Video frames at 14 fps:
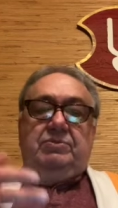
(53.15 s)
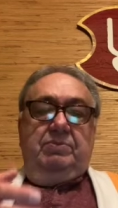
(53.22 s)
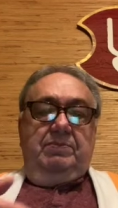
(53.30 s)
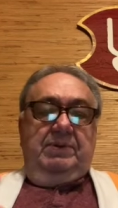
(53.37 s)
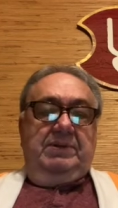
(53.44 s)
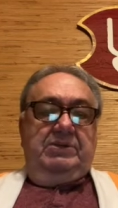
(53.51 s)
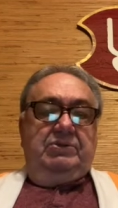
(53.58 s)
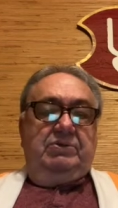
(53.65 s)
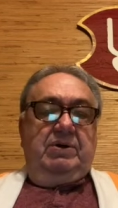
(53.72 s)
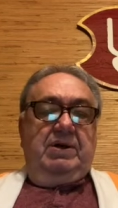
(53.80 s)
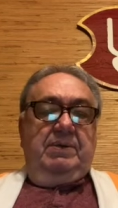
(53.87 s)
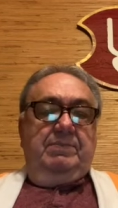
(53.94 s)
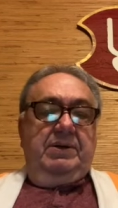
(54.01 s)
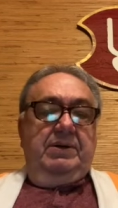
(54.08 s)
will be
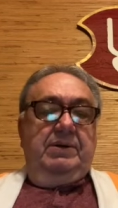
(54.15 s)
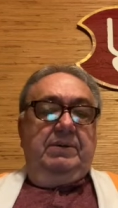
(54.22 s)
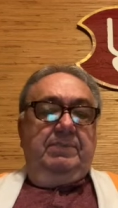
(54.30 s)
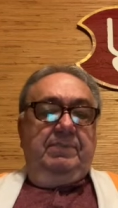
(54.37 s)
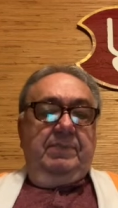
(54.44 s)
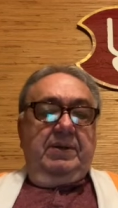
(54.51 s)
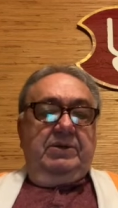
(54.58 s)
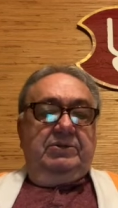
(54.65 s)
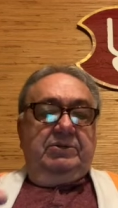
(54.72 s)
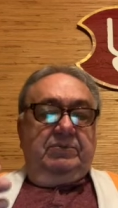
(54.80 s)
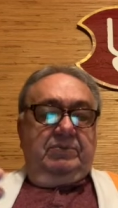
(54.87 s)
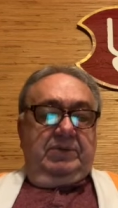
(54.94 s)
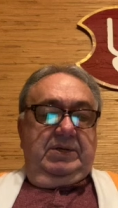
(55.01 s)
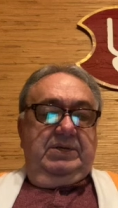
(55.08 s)
described here, so
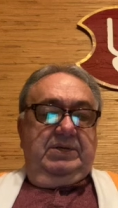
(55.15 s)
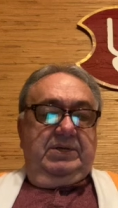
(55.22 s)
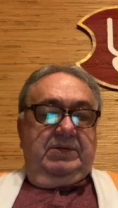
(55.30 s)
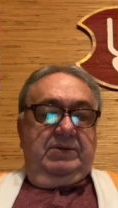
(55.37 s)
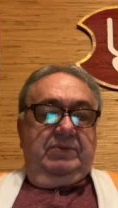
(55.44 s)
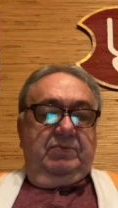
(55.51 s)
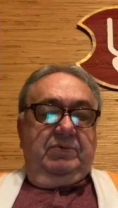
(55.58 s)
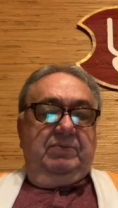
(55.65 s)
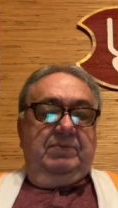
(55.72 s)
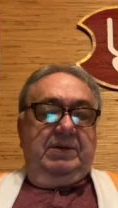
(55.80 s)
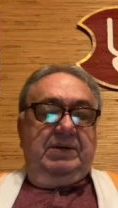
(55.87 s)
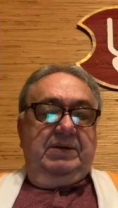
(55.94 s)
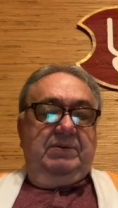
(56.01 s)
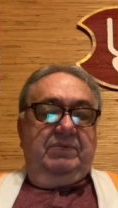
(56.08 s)
we'll, we'll
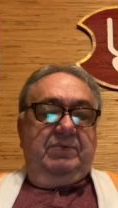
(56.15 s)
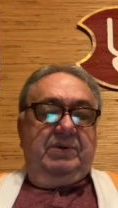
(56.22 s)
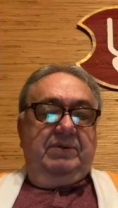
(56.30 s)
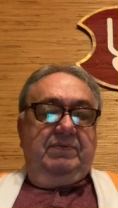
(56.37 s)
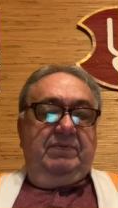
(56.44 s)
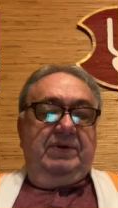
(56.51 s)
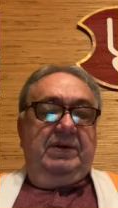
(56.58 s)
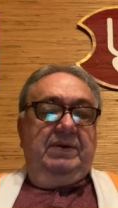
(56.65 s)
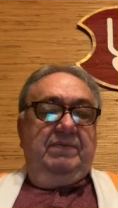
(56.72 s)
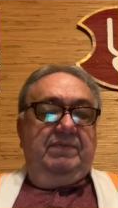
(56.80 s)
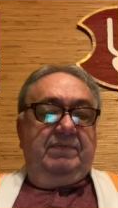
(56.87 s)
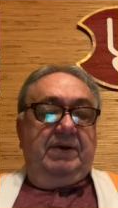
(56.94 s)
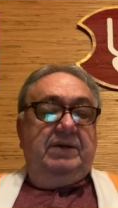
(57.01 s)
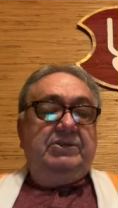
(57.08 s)
begin with the reading.
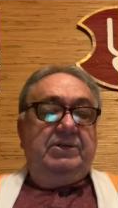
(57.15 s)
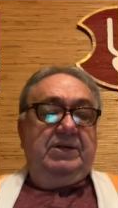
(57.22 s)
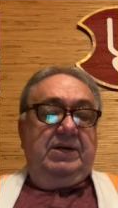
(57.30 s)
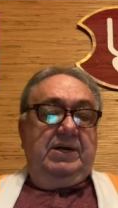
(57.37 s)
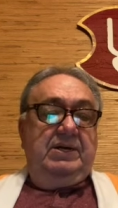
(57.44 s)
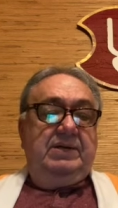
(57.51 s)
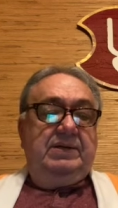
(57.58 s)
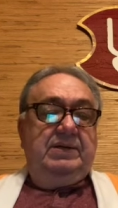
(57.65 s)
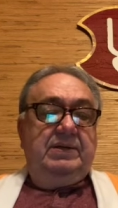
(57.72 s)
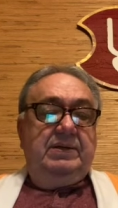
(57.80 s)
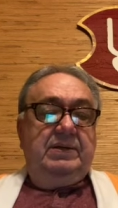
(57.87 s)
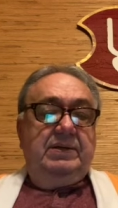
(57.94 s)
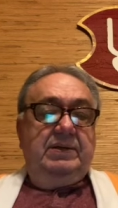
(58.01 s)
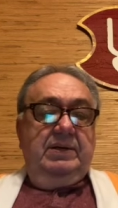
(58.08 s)
Brajanath
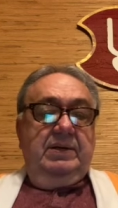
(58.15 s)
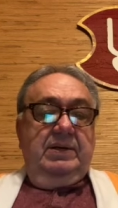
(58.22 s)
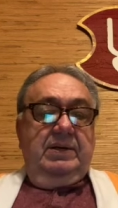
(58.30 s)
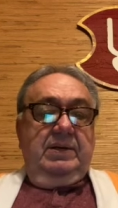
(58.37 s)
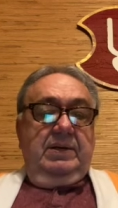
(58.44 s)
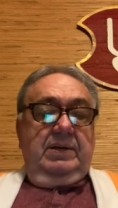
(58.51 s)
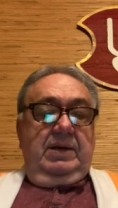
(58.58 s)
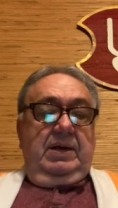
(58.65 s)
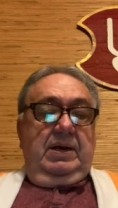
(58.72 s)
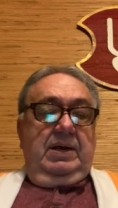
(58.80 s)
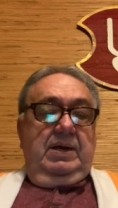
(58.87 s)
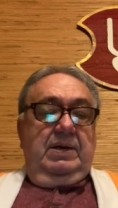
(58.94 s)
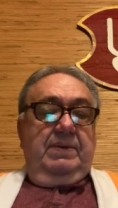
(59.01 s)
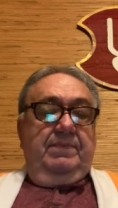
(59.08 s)

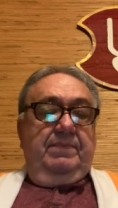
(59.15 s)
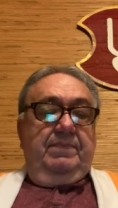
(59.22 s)
uh,